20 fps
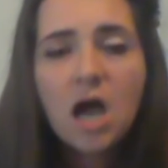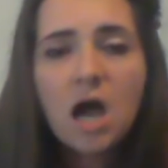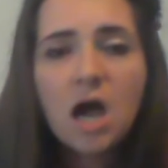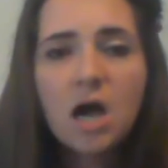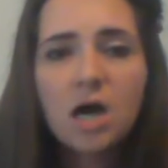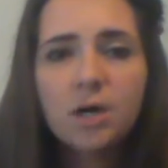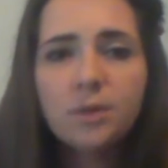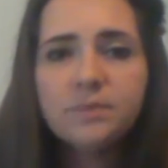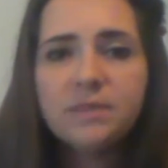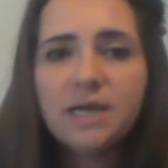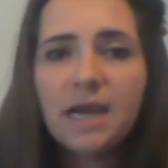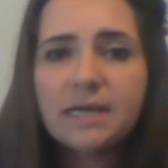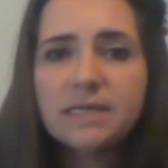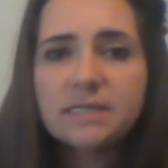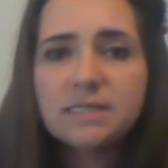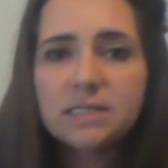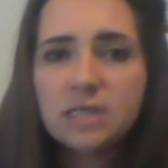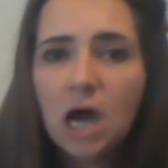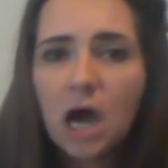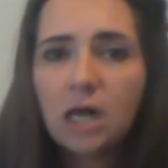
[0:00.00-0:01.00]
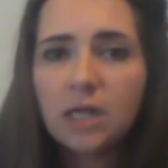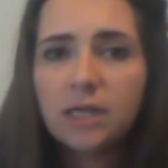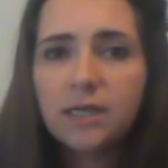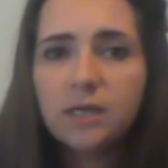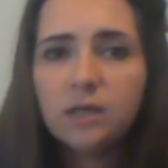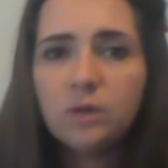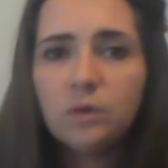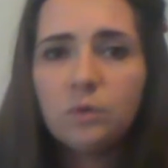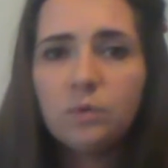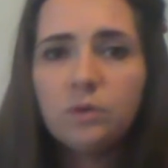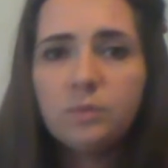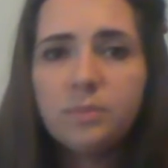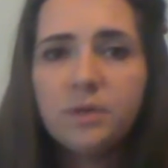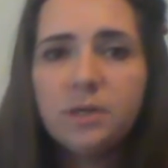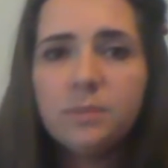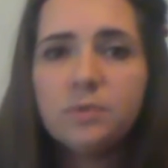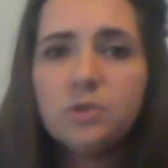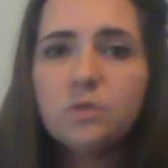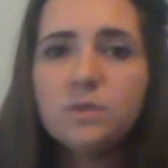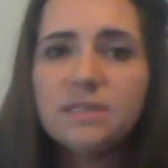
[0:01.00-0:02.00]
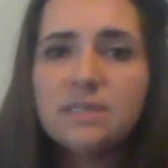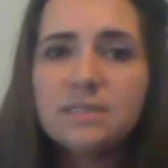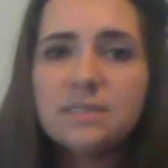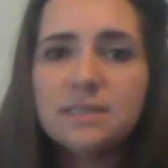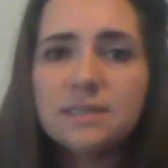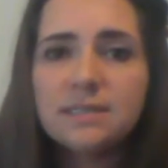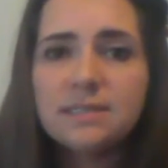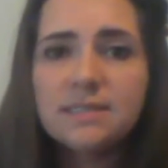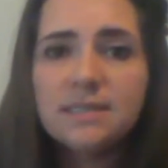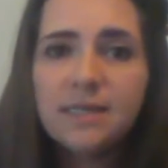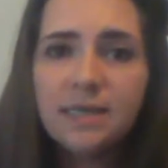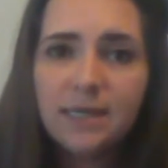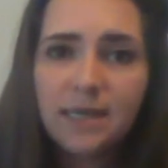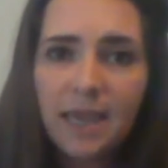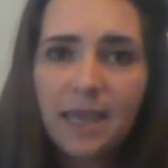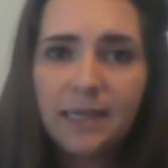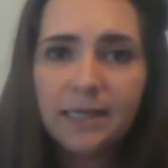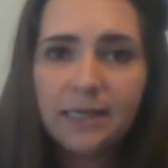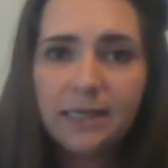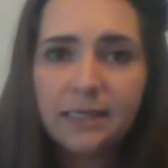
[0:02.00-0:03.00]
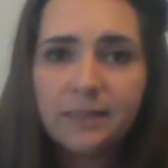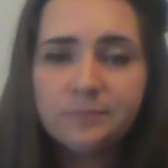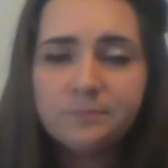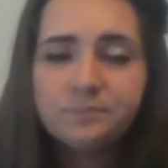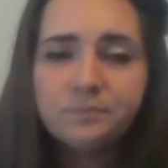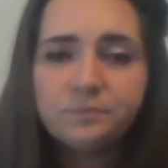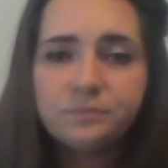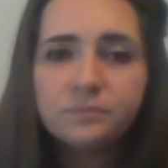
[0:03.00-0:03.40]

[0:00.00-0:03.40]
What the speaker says: Diastolic will be between 60 and 80.